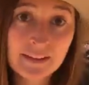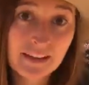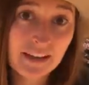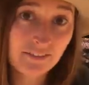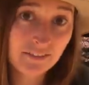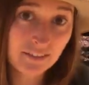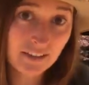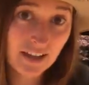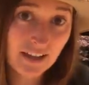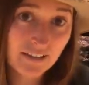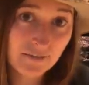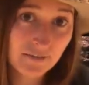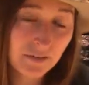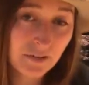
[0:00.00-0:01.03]
After
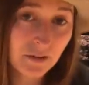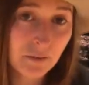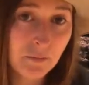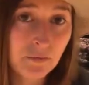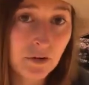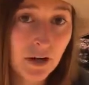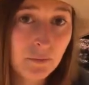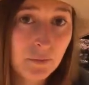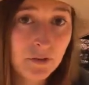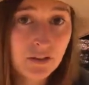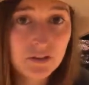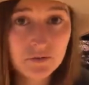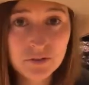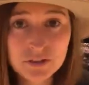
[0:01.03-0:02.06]
that, you can
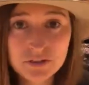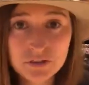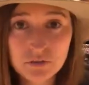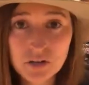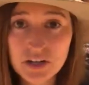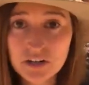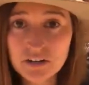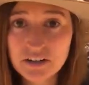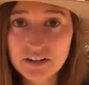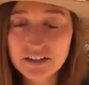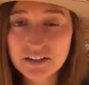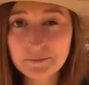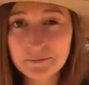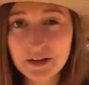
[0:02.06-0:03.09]
probably switch to watering
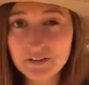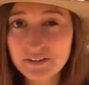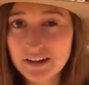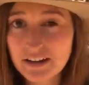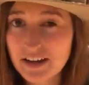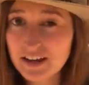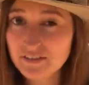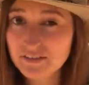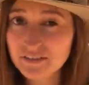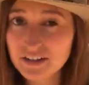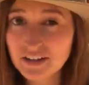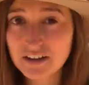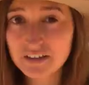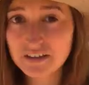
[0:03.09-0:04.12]
it about every
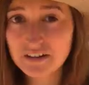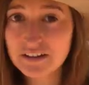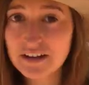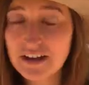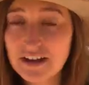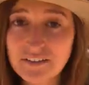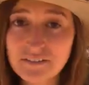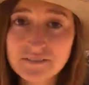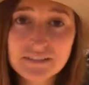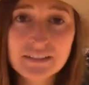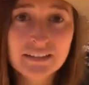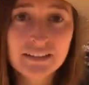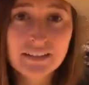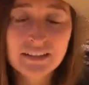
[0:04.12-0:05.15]
other day,
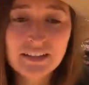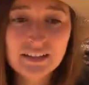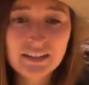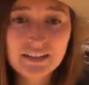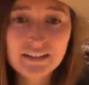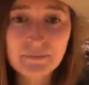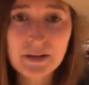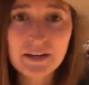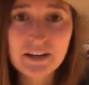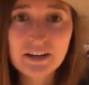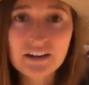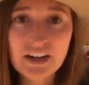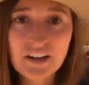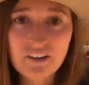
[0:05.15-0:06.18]
depending
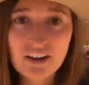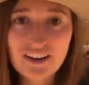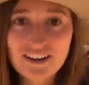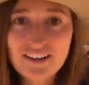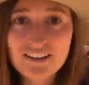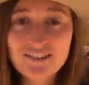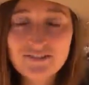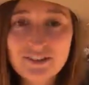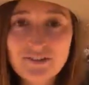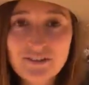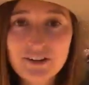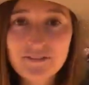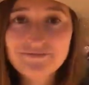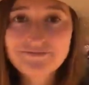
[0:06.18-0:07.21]
on how hot it is where you
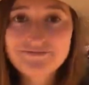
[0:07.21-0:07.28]
are.